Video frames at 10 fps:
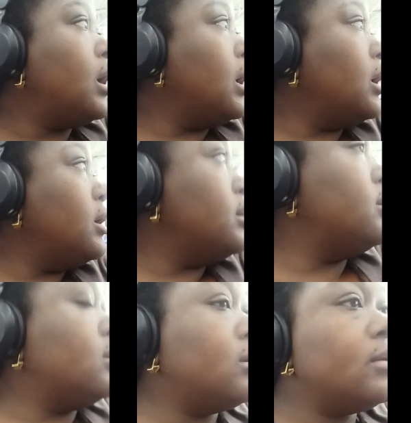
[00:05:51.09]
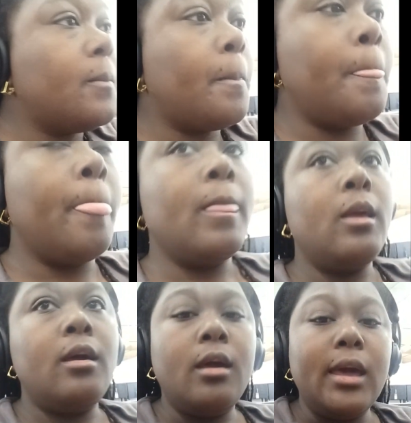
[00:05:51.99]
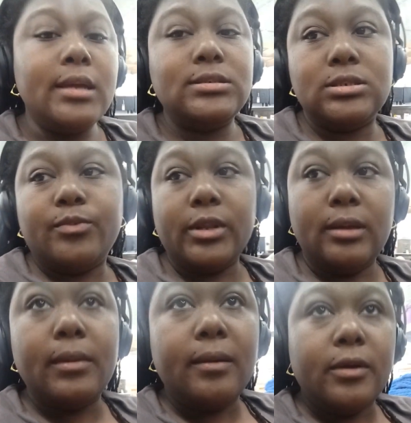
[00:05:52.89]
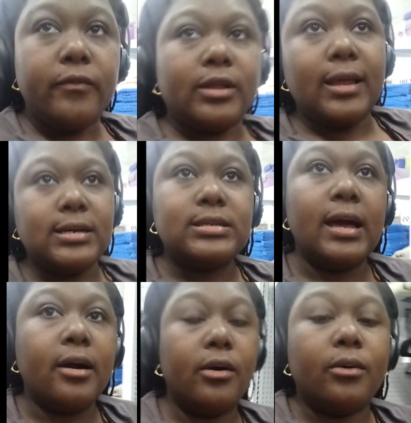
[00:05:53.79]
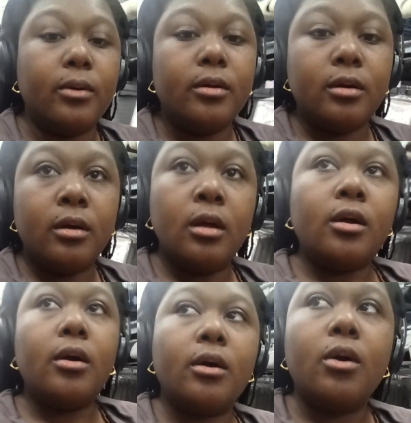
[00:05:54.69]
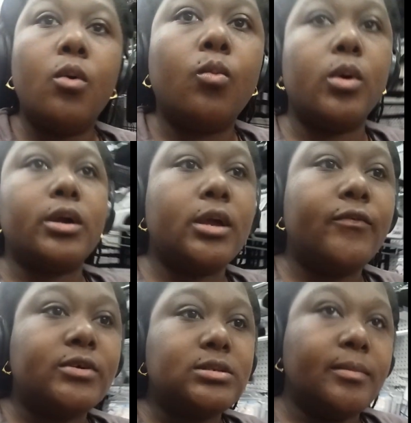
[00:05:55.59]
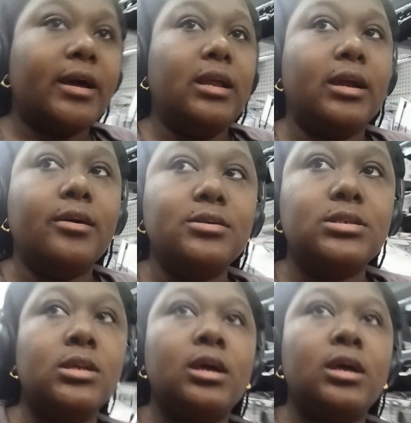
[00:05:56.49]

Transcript: And it just really made me realize how working for somebody else